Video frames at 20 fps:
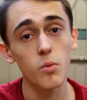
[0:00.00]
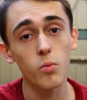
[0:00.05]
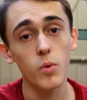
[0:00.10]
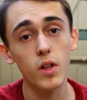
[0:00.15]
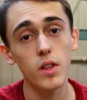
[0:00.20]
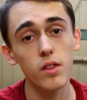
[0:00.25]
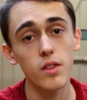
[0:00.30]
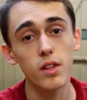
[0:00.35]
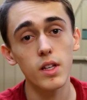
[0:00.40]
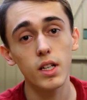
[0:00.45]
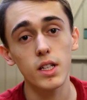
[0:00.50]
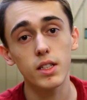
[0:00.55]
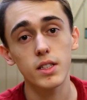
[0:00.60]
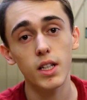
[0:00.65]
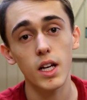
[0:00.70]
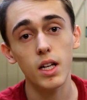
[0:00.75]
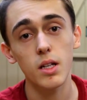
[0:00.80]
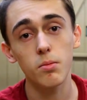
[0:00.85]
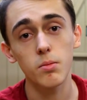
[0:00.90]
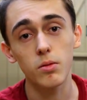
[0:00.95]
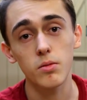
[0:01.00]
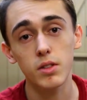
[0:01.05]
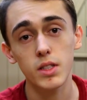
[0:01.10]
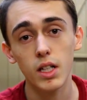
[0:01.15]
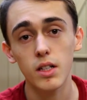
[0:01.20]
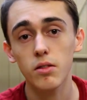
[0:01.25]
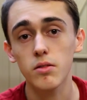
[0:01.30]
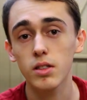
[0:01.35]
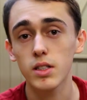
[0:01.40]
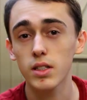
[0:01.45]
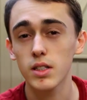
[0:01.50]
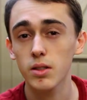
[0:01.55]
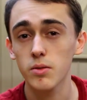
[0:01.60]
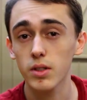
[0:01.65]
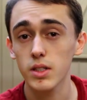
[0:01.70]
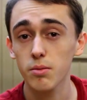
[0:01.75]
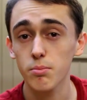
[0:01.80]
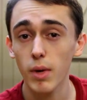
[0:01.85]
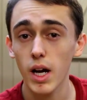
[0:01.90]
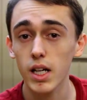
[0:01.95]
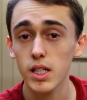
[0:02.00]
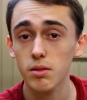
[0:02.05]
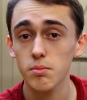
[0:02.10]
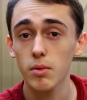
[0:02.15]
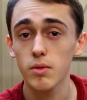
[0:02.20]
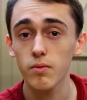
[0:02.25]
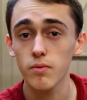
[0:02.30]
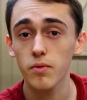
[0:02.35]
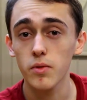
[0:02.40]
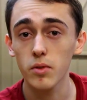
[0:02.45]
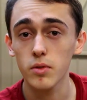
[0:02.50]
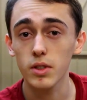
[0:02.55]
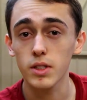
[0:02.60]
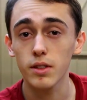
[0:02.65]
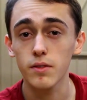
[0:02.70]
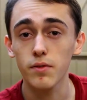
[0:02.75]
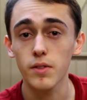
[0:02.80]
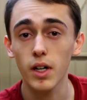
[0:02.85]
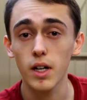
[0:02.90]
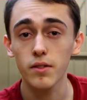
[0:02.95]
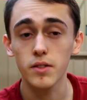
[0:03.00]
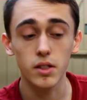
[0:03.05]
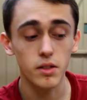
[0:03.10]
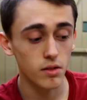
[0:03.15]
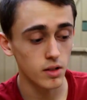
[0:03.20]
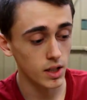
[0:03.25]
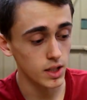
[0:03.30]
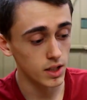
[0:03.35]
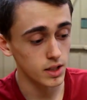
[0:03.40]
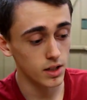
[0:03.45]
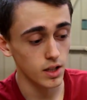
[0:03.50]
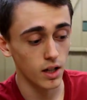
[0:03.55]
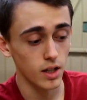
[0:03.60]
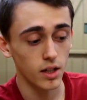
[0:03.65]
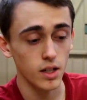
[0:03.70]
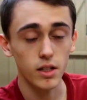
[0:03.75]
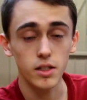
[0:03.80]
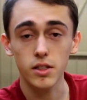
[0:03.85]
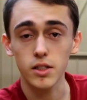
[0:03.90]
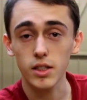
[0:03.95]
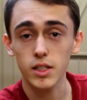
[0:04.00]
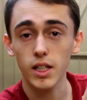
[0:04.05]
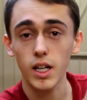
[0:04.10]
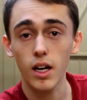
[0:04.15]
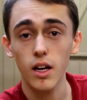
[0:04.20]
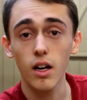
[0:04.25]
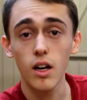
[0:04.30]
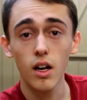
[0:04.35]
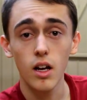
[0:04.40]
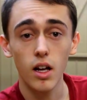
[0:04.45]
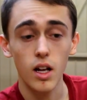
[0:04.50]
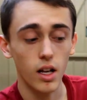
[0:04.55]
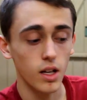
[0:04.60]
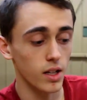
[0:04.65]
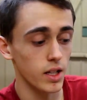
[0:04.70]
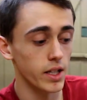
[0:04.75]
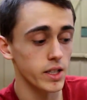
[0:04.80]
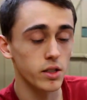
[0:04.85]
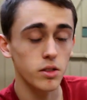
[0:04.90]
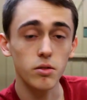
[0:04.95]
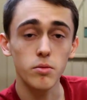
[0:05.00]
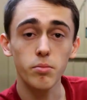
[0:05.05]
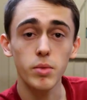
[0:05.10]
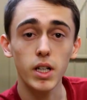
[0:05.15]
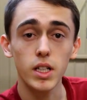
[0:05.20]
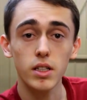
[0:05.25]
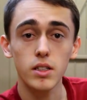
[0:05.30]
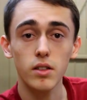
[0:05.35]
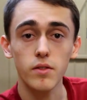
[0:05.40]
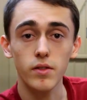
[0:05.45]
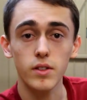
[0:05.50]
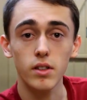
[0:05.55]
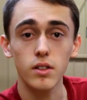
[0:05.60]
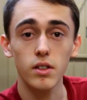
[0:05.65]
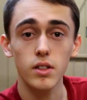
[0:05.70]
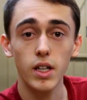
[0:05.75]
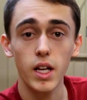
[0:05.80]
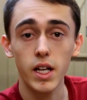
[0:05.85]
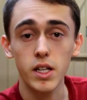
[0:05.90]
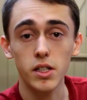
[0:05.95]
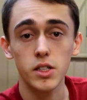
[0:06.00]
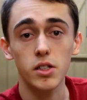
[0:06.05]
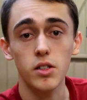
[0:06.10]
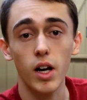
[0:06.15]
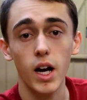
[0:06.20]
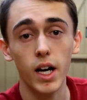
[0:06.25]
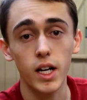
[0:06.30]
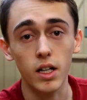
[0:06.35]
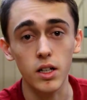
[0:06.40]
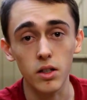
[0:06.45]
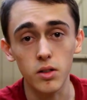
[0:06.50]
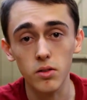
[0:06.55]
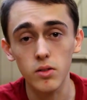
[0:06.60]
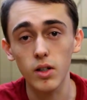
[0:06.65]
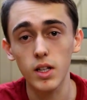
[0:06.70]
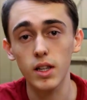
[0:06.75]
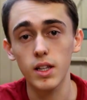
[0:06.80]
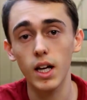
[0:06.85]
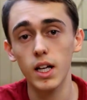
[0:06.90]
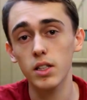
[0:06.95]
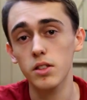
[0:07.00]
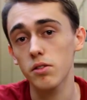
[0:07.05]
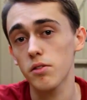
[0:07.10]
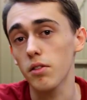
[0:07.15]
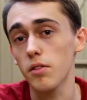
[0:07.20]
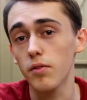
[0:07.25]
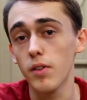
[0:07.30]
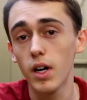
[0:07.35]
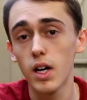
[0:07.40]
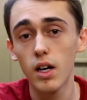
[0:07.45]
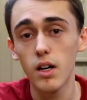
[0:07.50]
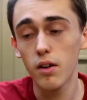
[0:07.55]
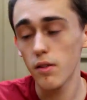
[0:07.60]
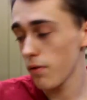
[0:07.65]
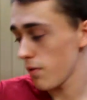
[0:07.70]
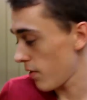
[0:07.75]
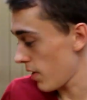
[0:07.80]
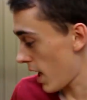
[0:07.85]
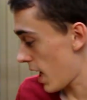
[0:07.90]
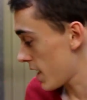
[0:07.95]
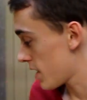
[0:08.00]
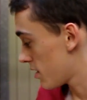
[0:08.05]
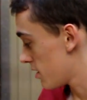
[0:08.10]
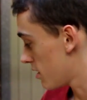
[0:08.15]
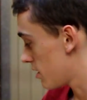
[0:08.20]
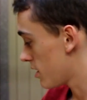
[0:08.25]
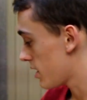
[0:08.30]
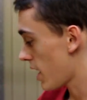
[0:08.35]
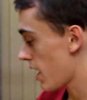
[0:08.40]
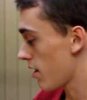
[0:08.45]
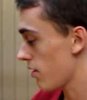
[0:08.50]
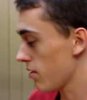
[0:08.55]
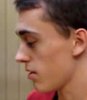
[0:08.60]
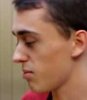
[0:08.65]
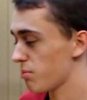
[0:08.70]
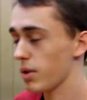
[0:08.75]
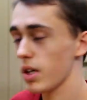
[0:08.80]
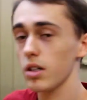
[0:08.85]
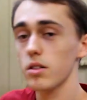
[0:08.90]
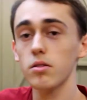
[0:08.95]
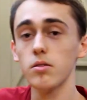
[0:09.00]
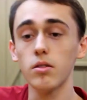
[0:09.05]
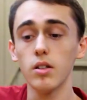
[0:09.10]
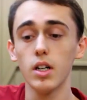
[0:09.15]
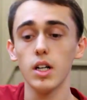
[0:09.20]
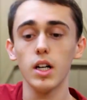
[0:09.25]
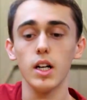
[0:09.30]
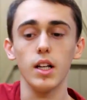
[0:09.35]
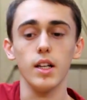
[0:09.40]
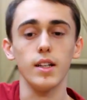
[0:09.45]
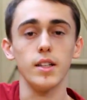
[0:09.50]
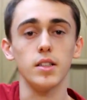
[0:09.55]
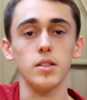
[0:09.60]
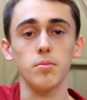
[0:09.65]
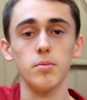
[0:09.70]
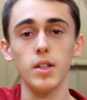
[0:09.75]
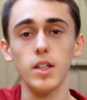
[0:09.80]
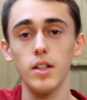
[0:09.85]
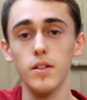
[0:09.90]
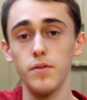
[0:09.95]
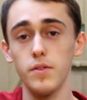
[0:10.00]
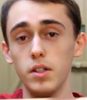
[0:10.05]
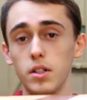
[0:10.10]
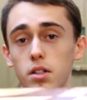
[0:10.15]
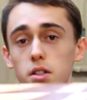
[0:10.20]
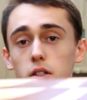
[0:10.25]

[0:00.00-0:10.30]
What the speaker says: with the table tilted to its maximum 45 degrees, I could just get a little bit of an extra angle, and that sort of flattened out the bowl a little bit, if you